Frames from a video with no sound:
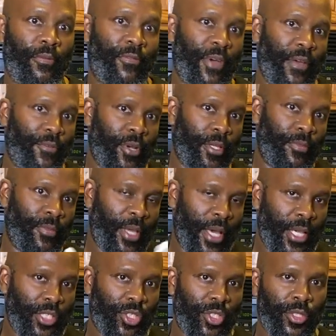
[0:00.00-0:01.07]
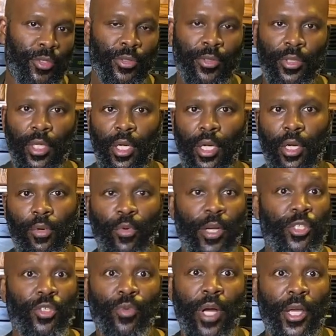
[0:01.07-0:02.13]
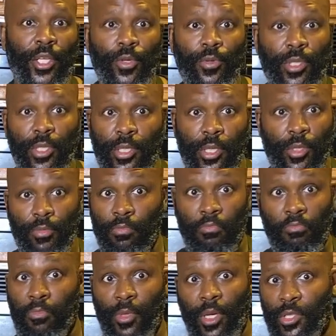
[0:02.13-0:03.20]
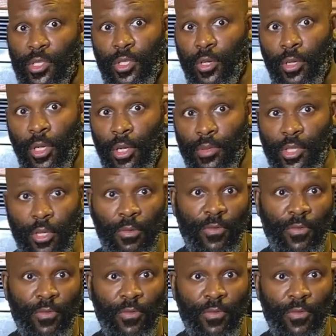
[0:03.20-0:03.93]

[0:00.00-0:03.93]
favorite Asian restaurant uses certain